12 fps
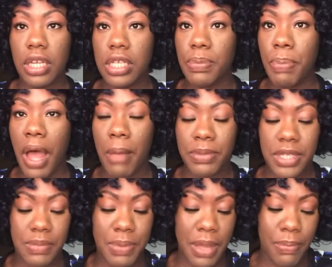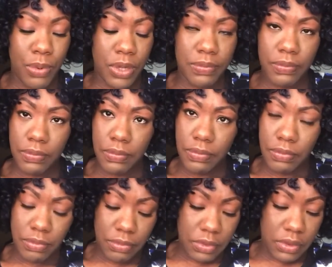Let's pop this bad boy.
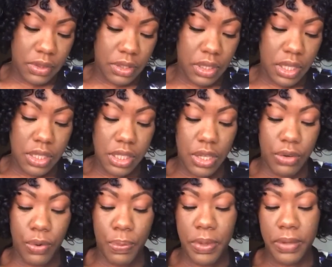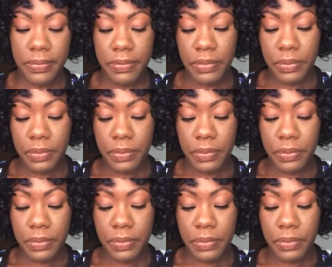Let's get her open.